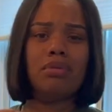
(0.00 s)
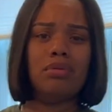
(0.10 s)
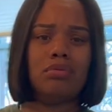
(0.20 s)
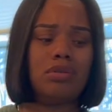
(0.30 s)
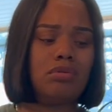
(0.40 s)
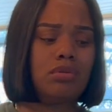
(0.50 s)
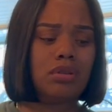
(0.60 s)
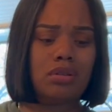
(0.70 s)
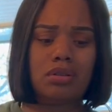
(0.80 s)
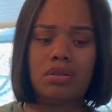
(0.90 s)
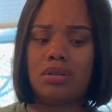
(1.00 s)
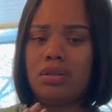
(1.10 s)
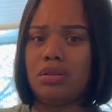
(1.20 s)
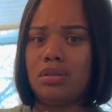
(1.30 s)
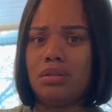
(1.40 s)
orange juice because
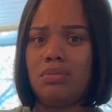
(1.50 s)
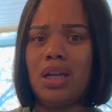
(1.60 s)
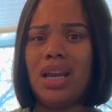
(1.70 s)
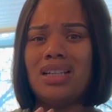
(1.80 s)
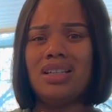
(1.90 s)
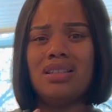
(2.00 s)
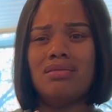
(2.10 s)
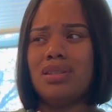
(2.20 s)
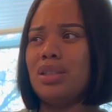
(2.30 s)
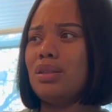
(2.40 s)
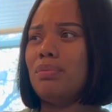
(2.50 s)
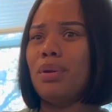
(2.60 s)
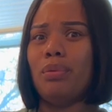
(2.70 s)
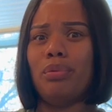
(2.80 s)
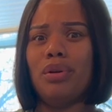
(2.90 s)
my digestive system
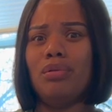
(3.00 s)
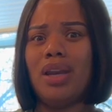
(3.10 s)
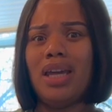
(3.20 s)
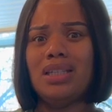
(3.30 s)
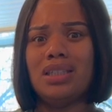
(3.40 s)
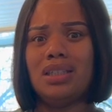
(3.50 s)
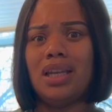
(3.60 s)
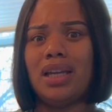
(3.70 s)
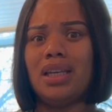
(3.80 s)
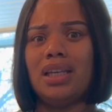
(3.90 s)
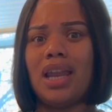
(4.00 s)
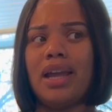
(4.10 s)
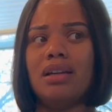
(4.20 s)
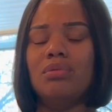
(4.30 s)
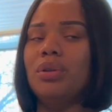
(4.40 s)
been real lazy lately
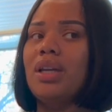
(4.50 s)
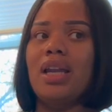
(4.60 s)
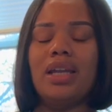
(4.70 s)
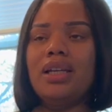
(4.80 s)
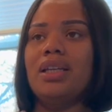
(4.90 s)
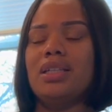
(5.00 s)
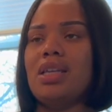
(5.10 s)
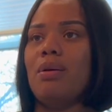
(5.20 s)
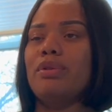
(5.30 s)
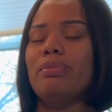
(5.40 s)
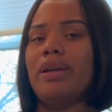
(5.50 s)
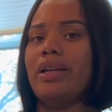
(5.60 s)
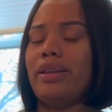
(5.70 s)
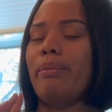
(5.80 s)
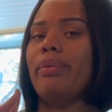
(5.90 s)
like well not lately it's always been
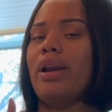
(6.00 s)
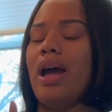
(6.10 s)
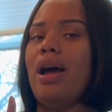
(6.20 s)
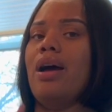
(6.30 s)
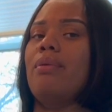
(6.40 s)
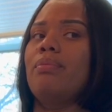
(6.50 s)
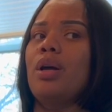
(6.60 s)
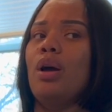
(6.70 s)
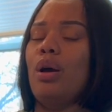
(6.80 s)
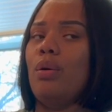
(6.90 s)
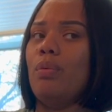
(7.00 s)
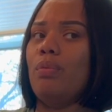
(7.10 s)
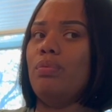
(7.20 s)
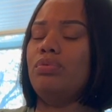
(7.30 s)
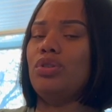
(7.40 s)
like that but i'm
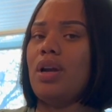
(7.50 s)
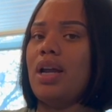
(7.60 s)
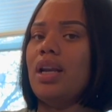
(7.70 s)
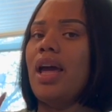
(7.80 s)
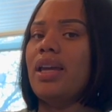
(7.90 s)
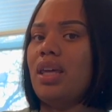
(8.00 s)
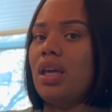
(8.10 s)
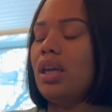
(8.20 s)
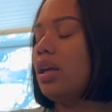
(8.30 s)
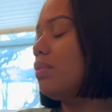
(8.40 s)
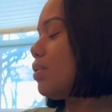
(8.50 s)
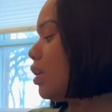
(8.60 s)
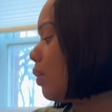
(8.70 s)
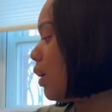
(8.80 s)
trying to like kick it up so